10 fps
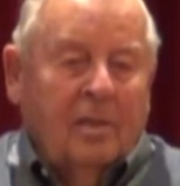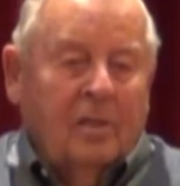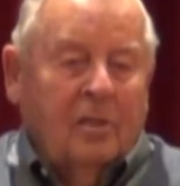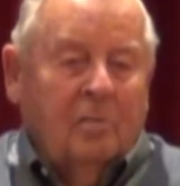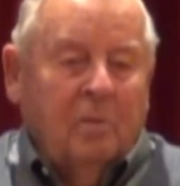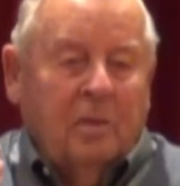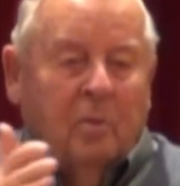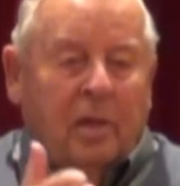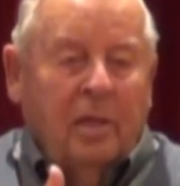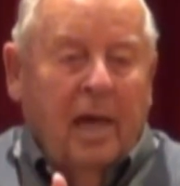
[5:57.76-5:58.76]
the distance
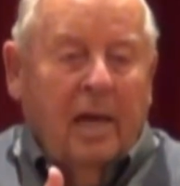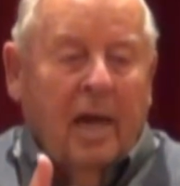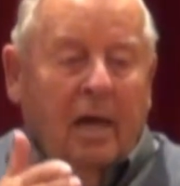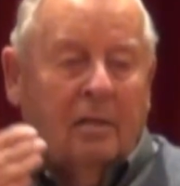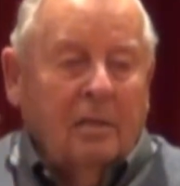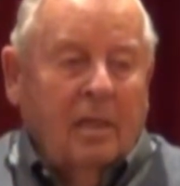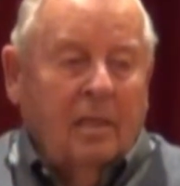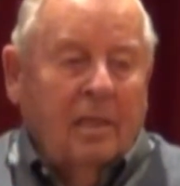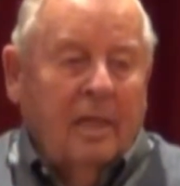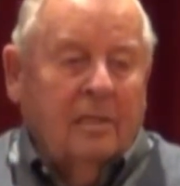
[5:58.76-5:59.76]
between that house
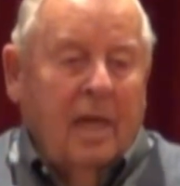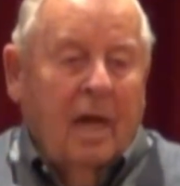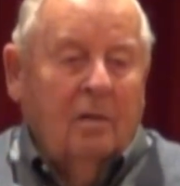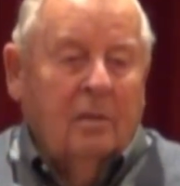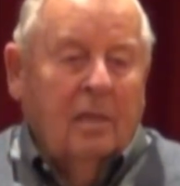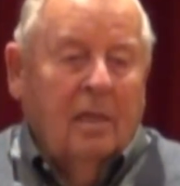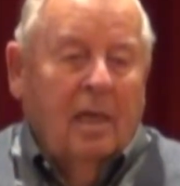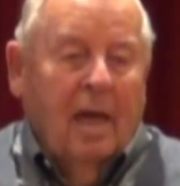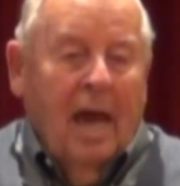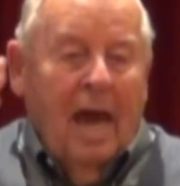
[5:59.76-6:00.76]
and the next house,
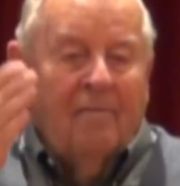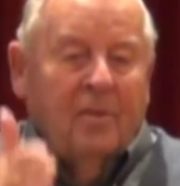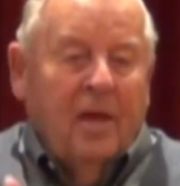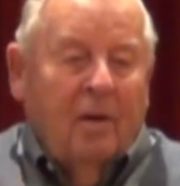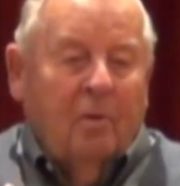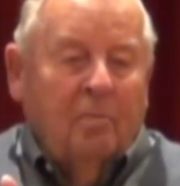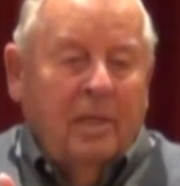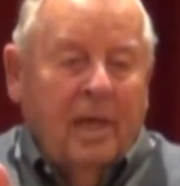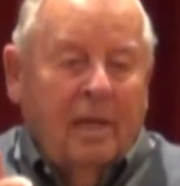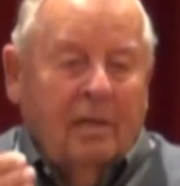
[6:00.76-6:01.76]
half of that would
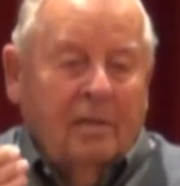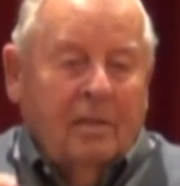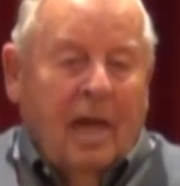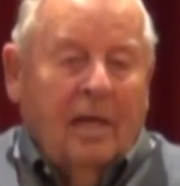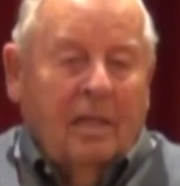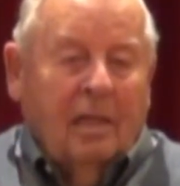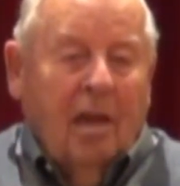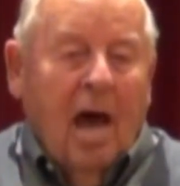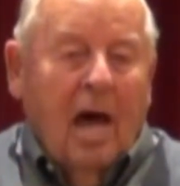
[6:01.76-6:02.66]
be that side of the